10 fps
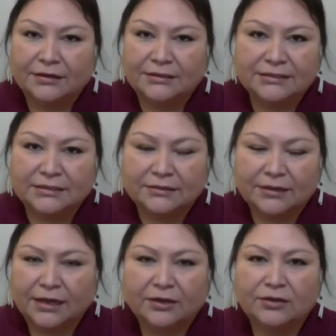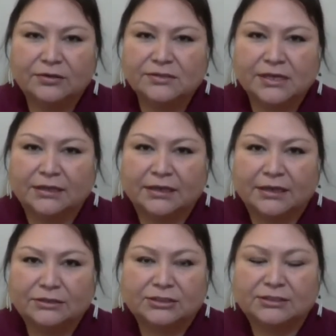And I said, how can you say
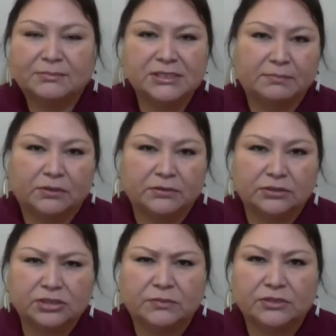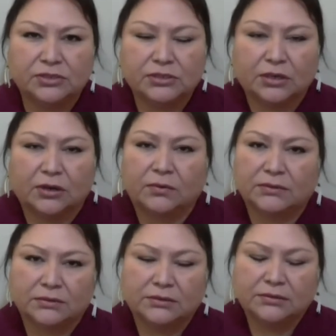that? She's a missing person. She wouldn't just
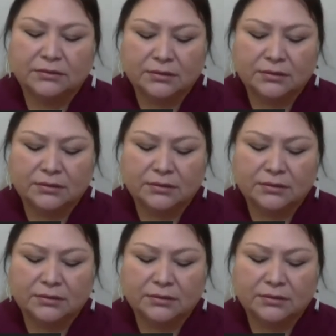go